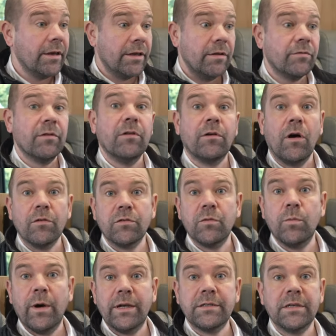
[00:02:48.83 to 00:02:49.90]
You've still got
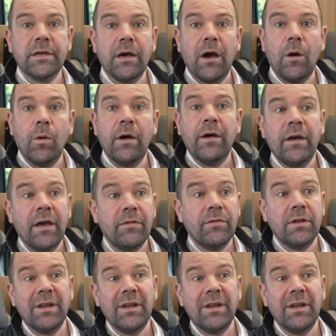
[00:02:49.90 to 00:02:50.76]
somewhere to go if